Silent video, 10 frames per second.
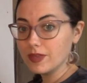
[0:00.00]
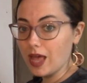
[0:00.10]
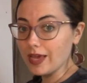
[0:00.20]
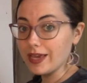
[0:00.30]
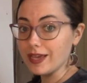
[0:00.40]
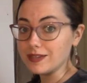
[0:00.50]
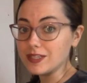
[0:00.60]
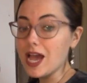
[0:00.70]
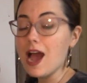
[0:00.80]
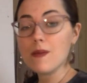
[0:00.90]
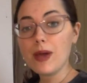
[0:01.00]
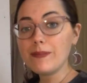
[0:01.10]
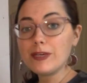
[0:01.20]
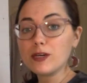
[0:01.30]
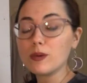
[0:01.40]
Again, I might
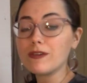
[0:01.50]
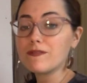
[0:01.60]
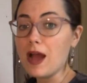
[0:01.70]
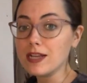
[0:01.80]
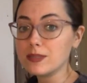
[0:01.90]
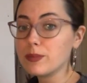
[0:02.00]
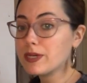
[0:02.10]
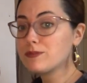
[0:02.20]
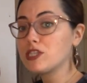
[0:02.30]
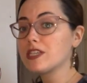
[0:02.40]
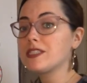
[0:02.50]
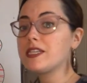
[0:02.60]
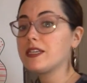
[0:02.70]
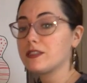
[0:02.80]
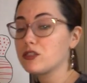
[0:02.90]
be going fast, but I'm
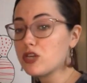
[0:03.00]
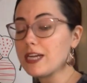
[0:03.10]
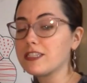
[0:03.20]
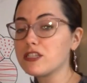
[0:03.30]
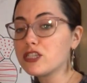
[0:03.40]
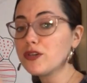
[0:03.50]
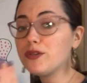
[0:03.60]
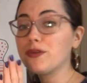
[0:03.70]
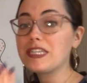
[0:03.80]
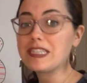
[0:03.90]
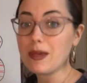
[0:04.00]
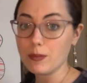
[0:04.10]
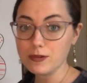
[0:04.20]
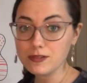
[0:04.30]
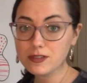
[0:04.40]
just trying to show you
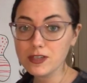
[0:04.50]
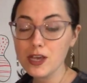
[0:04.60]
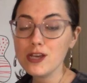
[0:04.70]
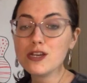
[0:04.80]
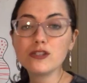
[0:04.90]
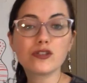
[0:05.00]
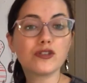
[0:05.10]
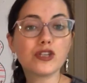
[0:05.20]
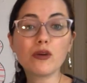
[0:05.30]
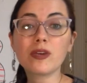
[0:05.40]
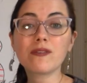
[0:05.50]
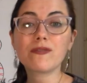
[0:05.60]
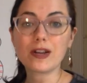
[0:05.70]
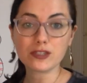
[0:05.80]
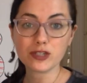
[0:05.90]
examples. So don't get
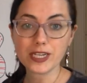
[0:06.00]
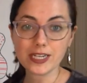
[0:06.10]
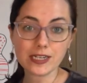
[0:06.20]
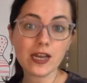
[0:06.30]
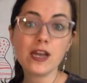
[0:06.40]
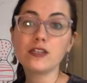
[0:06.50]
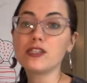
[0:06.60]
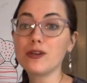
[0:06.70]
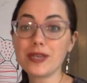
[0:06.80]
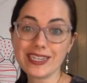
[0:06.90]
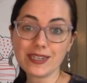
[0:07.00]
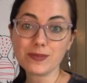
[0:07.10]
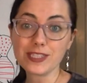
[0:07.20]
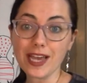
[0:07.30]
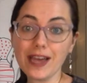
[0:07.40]
frustrated, don't get
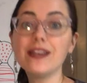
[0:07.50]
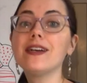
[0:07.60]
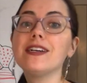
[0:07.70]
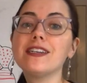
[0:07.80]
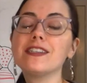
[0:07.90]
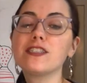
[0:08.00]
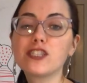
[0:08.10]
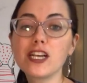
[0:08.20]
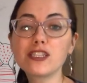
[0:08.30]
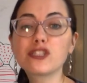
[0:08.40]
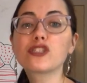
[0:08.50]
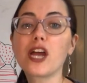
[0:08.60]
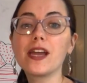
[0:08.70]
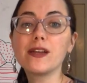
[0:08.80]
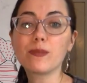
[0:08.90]
upset, just
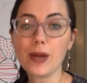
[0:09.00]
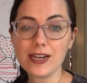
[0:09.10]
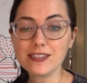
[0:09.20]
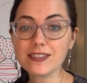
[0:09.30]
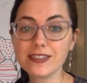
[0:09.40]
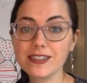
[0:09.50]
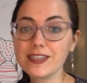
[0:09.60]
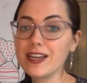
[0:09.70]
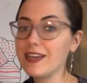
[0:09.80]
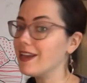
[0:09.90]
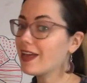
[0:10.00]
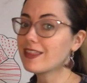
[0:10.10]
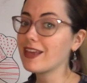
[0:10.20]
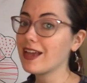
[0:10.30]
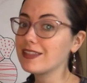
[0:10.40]
try your best.
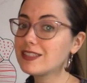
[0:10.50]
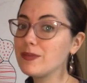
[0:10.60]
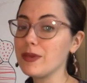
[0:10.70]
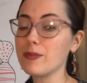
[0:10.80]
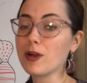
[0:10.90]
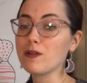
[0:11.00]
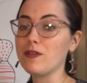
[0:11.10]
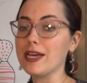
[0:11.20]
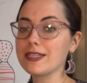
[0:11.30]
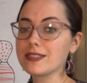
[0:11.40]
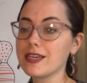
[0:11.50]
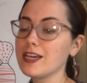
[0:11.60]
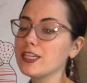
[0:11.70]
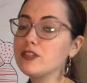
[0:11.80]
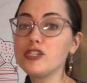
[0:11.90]
Nothing has to be perfect,
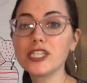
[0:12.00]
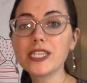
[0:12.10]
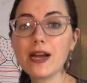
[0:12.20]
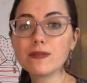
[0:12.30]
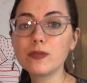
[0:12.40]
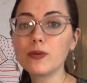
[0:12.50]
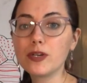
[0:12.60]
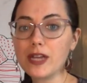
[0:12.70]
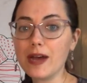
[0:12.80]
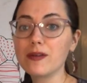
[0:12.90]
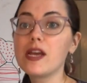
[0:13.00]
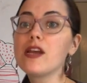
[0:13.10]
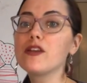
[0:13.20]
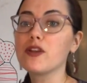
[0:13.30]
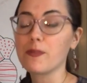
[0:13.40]
you just have to put out
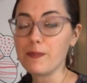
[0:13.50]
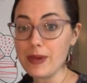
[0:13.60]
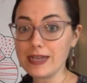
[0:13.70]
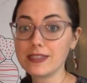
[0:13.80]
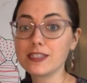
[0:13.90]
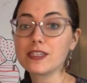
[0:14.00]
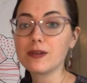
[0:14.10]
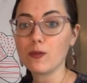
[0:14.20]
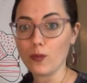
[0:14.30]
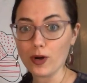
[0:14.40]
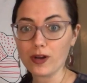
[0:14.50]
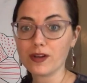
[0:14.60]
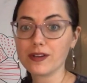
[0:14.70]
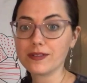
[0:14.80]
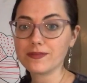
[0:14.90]
your best work.